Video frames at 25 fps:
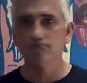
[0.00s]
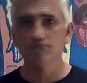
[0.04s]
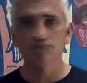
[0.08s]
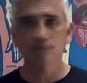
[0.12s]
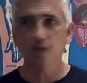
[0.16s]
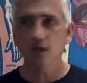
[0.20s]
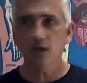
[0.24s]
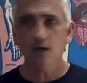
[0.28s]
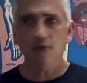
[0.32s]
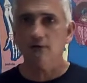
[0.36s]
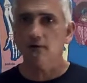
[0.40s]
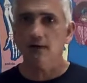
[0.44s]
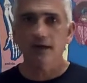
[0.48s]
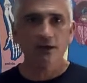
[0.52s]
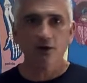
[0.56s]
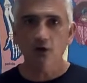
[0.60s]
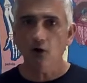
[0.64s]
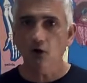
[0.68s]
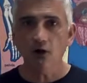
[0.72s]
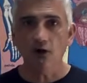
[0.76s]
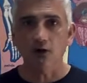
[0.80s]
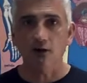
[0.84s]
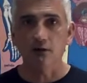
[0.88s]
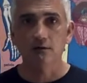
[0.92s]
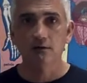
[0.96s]
No, at
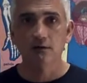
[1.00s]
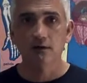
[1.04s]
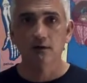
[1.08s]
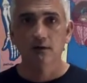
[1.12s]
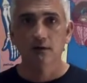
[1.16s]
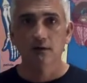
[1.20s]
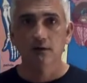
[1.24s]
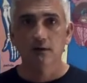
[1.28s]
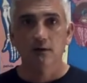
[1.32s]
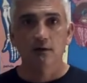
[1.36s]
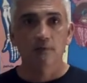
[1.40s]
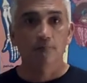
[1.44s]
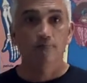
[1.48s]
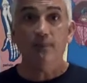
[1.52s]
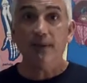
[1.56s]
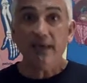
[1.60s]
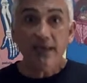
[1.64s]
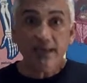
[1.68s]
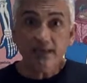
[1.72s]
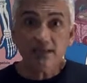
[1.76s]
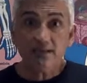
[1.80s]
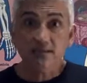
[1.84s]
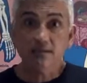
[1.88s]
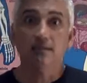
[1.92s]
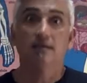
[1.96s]
all.
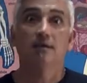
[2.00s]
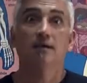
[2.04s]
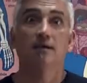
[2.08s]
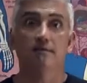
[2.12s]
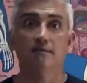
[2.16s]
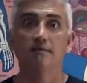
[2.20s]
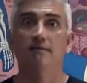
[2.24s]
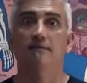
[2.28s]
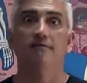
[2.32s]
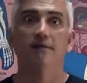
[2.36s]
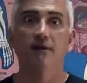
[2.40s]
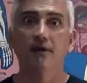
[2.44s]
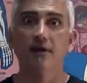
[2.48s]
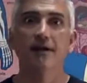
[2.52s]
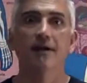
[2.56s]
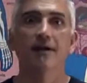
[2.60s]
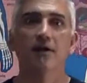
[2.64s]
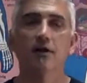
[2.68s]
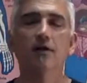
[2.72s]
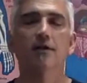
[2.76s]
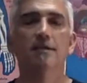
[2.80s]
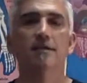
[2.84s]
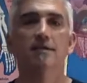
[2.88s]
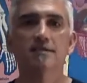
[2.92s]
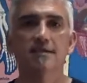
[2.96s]
Pizza is a very
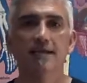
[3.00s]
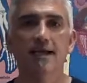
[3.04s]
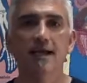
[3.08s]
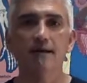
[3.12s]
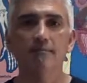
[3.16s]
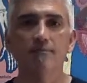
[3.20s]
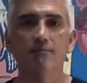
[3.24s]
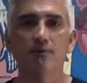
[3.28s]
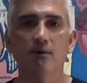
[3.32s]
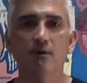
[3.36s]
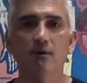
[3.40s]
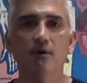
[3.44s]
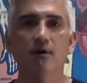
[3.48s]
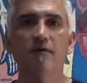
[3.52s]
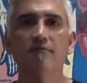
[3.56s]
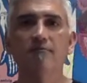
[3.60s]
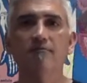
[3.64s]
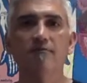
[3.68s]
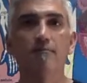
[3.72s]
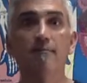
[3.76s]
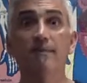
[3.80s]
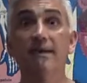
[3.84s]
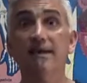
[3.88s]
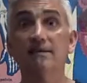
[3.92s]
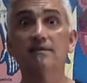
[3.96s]
good example of
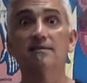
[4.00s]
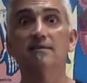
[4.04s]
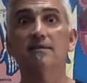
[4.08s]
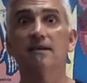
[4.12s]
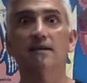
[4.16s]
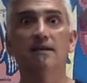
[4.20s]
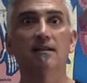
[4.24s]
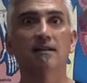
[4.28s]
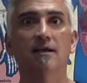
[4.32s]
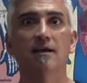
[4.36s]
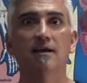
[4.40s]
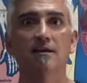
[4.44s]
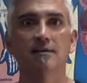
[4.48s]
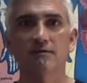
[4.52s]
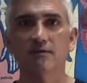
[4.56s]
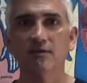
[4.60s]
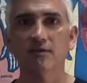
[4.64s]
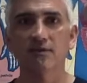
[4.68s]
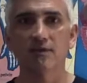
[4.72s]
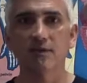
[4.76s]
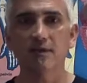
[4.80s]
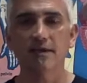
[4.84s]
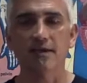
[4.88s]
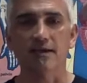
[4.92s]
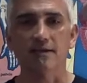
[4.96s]
mixing a lot of
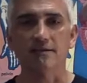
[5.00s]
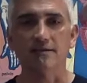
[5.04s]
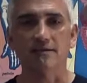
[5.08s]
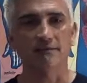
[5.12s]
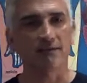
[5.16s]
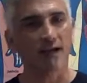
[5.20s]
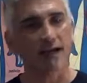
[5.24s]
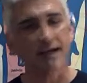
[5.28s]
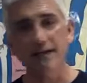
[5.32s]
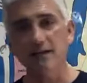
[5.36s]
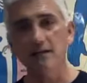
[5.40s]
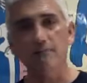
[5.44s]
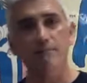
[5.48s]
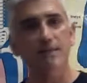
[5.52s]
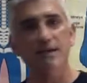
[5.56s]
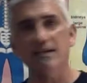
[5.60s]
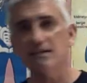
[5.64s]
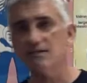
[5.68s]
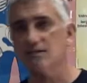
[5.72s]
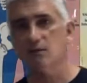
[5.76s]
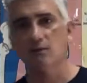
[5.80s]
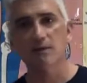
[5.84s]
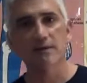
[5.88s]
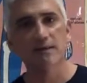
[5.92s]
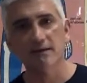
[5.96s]
different things. If I get a
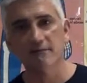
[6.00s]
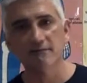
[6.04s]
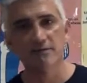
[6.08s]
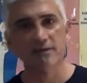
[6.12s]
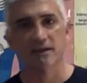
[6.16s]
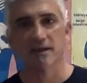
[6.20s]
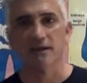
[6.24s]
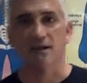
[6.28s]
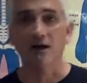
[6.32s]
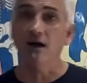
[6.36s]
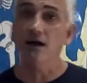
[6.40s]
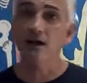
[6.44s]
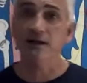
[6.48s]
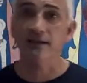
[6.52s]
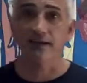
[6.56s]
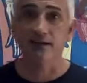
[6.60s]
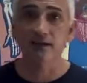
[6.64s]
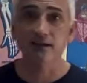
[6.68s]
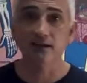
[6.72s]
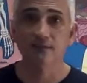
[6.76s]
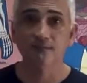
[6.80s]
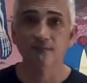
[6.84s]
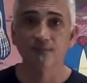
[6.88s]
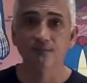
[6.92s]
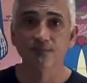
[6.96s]
pizza with everything on it,
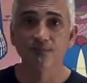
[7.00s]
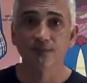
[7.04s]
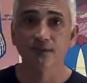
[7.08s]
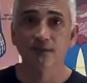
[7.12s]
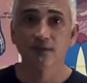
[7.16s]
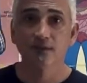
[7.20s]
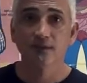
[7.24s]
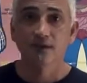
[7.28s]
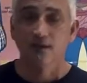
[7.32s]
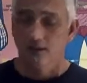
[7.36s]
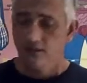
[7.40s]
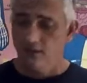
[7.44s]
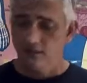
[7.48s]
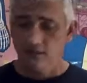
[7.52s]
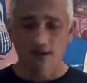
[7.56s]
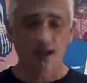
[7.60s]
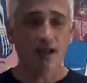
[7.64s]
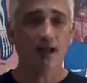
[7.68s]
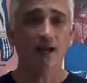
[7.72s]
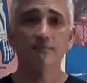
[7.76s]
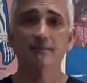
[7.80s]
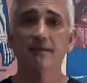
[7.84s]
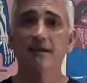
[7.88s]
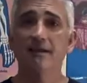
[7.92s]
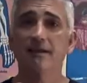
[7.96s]

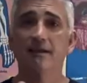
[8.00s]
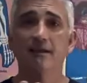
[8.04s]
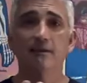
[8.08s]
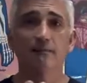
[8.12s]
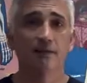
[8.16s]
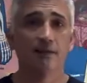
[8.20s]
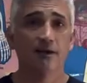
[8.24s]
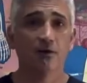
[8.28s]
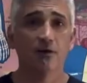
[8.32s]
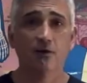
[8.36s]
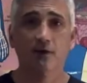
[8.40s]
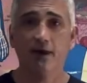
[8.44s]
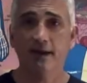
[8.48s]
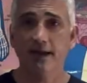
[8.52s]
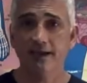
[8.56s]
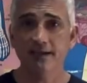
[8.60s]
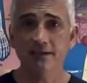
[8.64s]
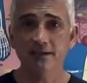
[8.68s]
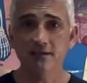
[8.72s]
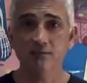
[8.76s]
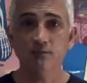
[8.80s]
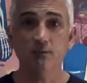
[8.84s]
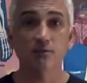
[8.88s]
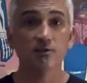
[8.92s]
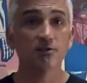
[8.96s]
I'm getting my
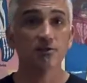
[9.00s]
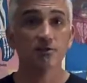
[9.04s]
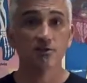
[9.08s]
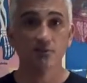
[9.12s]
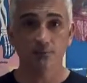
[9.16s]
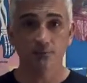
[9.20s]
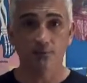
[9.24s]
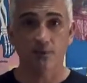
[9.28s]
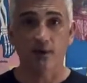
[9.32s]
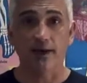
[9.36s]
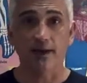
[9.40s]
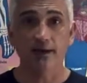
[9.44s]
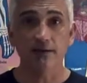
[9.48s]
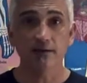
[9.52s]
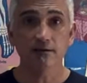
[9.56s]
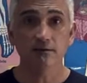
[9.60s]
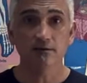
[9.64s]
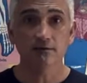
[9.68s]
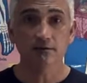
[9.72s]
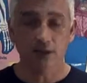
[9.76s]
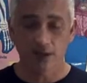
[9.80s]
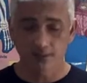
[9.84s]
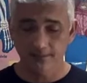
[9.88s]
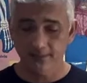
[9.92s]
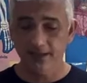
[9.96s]
grains, which is the bread.
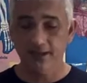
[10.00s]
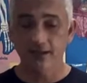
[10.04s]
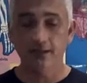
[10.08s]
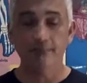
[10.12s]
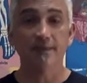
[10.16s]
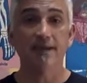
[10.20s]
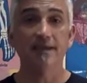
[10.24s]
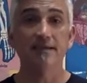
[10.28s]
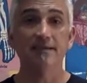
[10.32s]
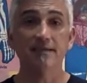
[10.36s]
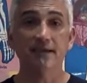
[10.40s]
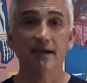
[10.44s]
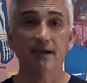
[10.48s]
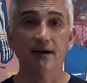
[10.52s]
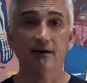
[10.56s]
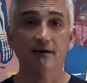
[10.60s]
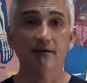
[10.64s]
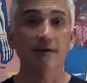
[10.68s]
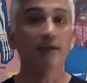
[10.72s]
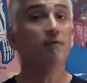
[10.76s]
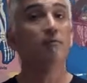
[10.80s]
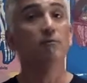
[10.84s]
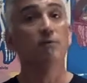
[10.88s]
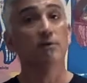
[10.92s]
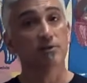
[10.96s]
I'm getting my
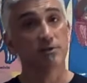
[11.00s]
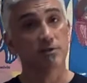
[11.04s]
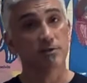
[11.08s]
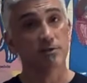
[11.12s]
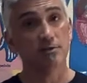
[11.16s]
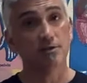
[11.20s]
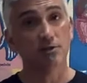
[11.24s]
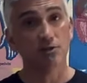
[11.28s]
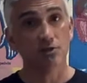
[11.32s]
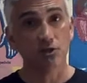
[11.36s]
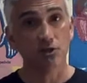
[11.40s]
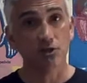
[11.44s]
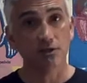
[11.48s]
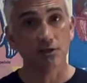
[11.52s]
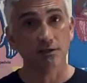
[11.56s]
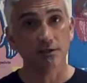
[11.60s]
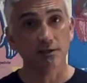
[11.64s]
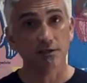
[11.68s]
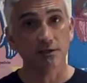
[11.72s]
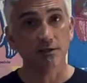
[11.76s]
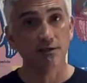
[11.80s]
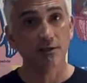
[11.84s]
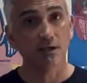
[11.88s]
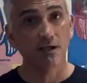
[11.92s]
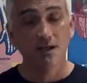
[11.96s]
dairy, which is the
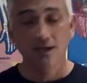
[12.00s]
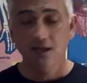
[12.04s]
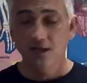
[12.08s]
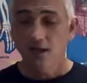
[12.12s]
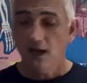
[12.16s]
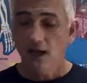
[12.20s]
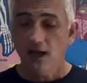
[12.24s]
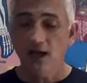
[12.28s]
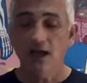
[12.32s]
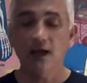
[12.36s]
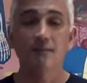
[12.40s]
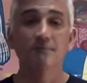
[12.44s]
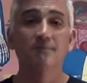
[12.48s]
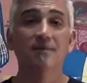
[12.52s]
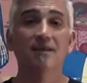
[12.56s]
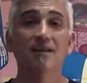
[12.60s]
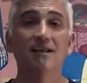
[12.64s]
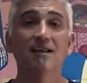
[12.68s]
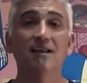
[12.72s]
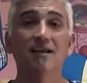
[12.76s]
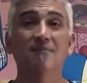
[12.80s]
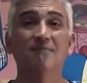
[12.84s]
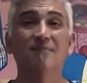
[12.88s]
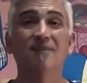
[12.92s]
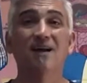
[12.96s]
cheese. I'm
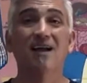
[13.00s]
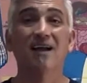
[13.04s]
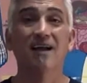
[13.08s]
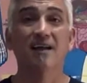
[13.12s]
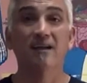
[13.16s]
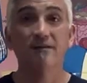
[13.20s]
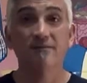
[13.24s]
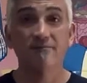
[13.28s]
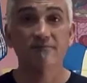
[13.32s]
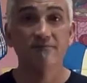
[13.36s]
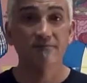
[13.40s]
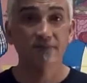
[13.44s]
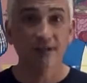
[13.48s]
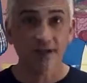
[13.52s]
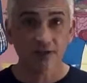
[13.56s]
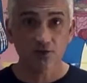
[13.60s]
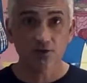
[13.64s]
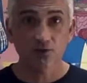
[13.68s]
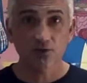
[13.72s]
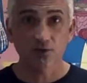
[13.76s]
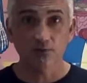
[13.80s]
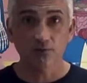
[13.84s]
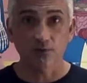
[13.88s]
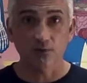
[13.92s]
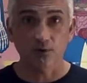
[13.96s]
getting my
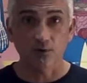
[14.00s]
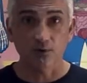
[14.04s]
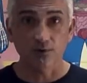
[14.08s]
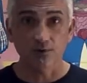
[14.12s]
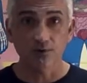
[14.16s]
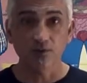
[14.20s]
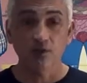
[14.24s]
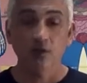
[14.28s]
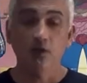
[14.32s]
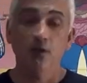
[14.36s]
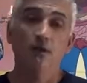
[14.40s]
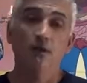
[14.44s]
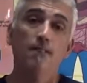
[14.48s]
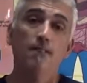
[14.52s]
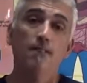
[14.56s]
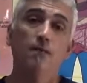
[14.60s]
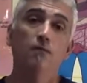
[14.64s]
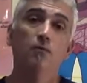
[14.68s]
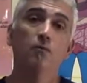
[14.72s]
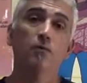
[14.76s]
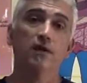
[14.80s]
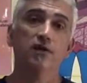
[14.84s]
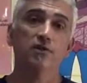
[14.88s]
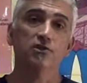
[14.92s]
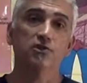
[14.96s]
vegetables,
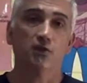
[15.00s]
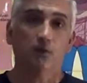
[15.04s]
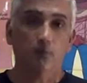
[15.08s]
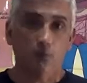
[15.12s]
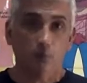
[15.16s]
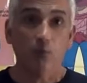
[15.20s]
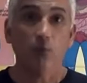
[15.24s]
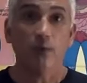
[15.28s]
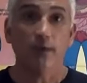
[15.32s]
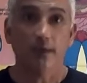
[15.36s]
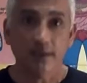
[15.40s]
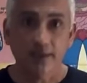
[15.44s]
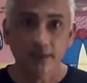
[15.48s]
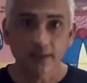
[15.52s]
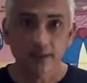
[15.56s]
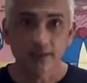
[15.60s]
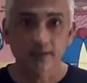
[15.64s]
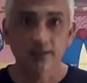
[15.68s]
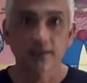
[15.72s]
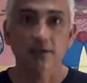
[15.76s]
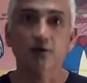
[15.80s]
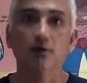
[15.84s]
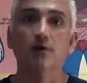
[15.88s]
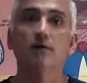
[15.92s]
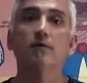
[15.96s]
which we
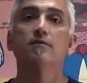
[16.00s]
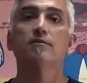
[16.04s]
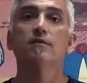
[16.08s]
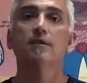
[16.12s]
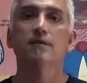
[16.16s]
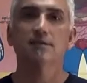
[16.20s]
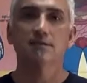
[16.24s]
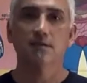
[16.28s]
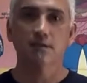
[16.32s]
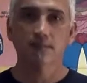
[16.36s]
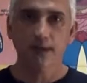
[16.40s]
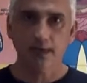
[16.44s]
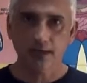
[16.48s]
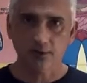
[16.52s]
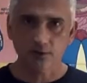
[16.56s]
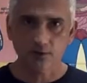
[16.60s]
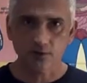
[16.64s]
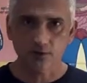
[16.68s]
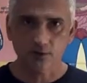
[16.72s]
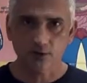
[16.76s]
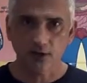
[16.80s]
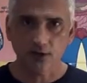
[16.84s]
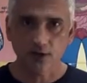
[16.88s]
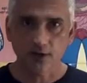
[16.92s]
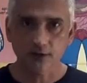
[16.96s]
consider the tomato
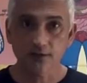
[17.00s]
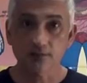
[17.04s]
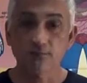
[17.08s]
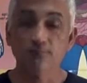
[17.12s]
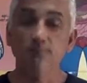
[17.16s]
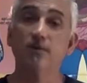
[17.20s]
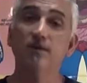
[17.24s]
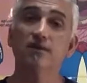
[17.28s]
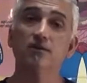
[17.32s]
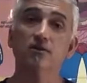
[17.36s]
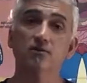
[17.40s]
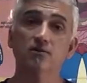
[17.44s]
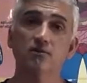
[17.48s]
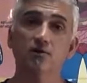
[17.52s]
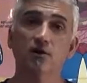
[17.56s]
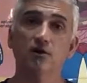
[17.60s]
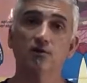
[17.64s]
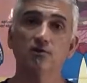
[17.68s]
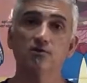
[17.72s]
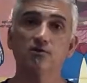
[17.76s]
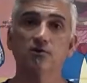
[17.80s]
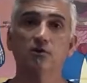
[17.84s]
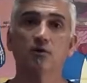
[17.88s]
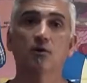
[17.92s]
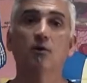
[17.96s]
sauce, but there's
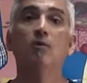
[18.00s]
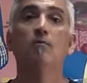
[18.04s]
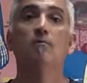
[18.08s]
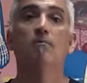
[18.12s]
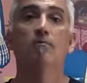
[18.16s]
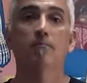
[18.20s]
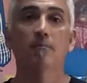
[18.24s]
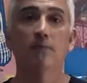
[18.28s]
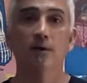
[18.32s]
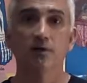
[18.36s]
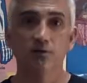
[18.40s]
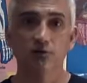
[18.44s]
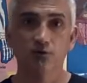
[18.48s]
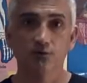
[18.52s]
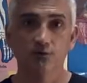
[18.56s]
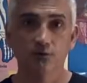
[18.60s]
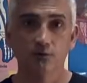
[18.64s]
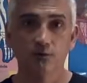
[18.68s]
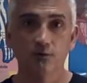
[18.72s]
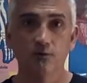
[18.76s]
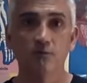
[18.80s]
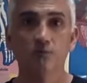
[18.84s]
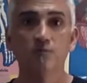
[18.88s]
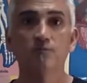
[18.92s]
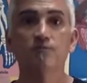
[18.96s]
also
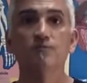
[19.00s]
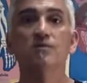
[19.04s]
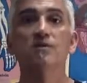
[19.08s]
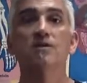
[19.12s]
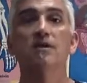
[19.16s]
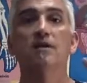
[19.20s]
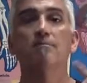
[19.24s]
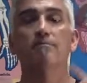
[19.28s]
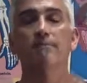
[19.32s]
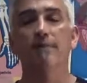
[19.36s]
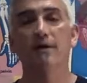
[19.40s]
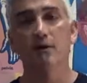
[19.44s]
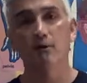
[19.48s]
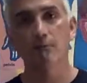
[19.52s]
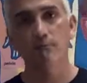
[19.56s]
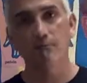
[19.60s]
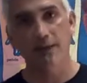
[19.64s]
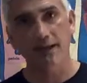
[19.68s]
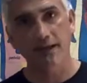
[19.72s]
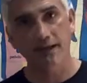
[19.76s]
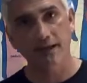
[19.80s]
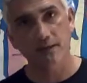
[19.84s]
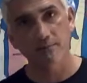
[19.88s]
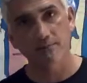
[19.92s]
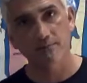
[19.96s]
mushrooms and bell
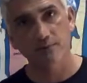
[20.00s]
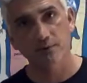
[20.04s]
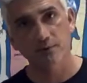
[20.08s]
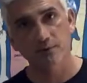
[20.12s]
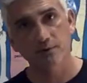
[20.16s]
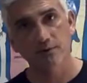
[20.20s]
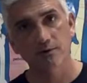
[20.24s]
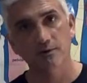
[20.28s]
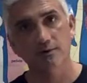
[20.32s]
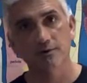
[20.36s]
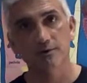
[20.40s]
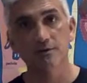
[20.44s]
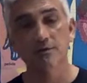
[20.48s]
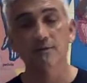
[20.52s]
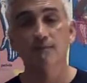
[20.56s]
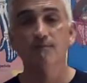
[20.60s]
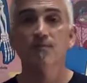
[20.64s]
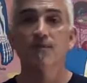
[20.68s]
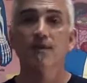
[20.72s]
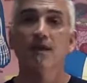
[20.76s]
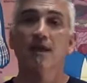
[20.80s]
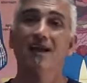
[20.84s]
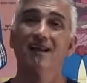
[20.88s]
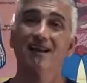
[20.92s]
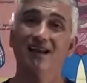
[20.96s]
peppers,
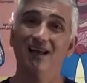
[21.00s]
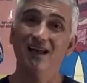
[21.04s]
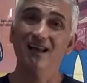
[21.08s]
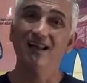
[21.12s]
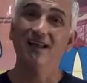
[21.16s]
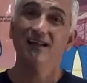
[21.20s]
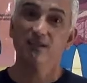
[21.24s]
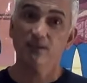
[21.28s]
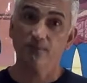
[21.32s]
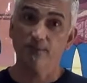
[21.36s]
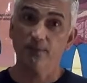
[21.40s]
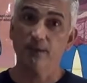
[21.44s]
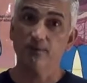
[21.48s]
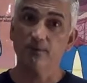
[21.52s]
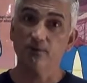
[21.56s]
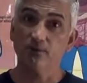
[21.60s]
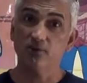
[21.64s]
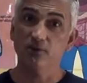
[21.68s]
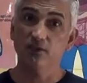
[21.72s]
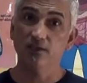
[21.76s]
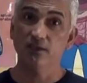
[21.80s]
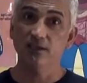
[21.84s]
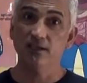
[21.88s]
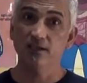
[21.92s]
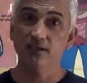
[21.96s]
and I like the
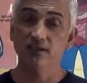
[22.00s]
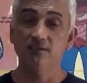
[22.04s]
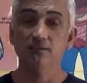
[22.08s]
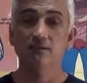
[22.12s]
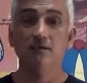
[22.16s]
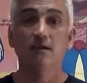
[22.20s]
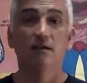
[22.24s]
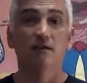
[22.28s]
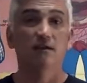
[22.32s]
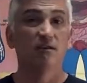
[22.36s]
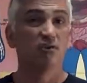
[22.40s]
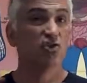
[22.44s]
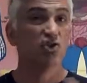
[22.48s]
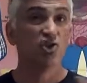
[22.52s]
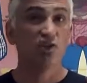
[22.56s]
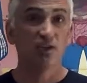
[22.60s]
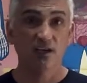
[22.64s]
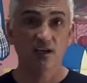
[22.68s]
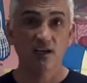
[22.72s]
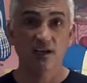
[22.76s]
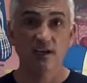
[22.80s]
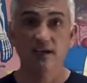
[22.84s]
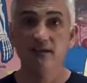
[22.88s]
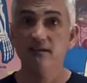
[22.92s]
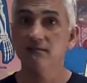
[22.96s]
pepperoncinis,
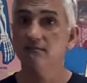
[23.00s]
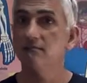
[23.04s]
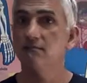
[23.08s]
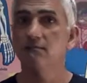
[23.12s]
chile.